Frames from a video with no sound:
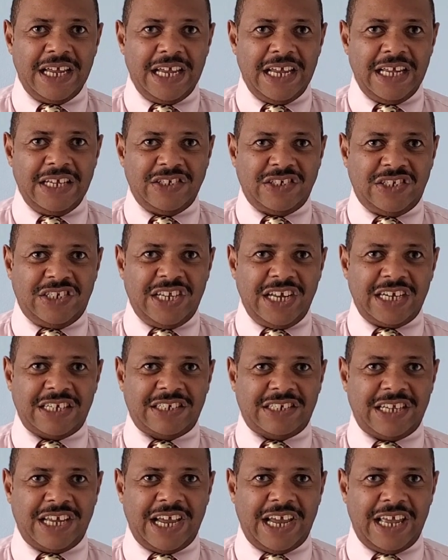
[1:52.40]
is
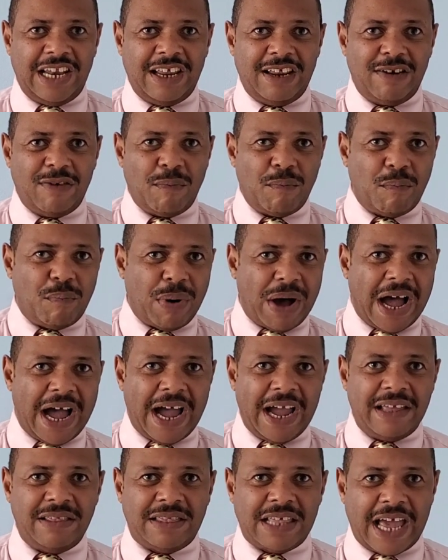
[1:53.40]
dictated
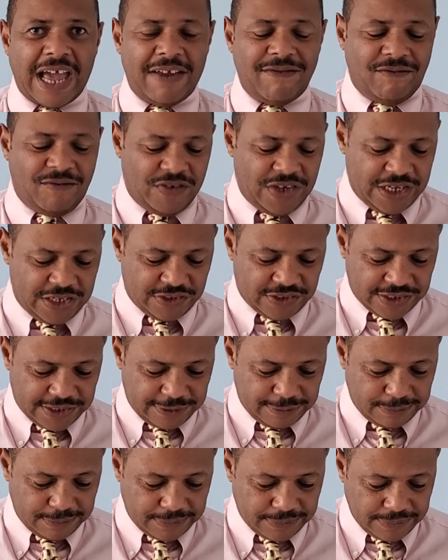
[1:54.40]
by that vision.
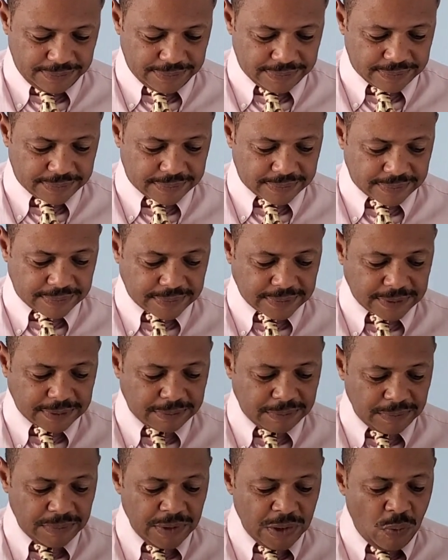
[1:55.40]

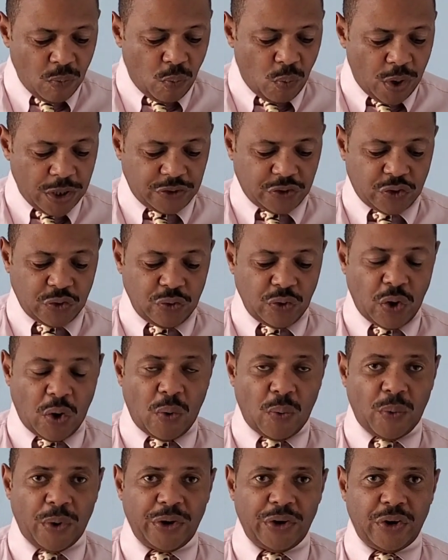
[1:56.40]
Once you
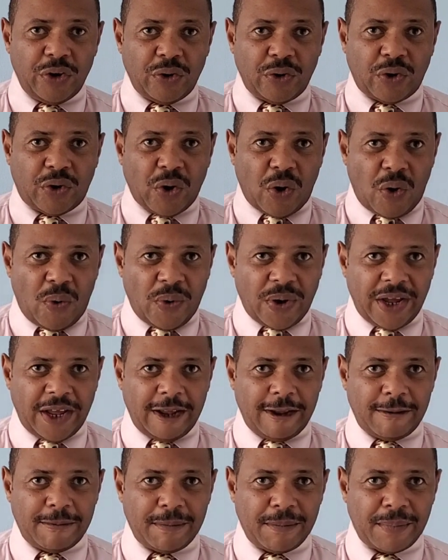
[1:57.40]
know where you're
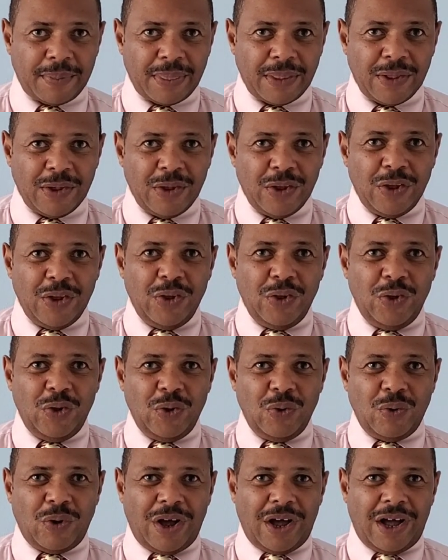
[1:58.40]
going,
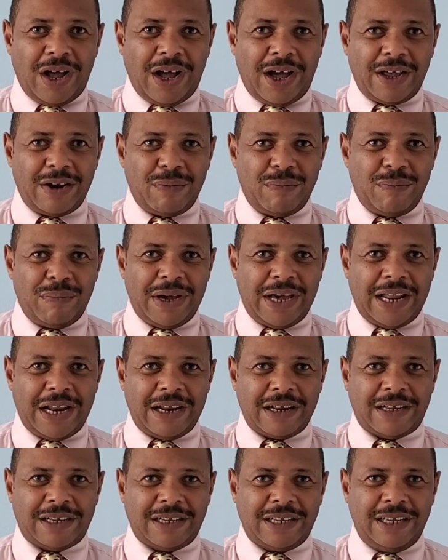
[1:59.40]
you
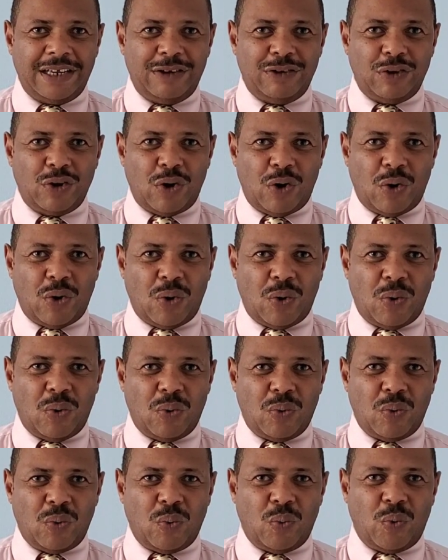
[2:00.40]
automatically
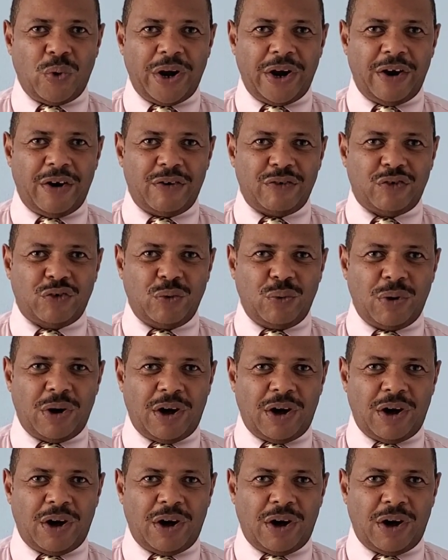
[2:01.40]
know where to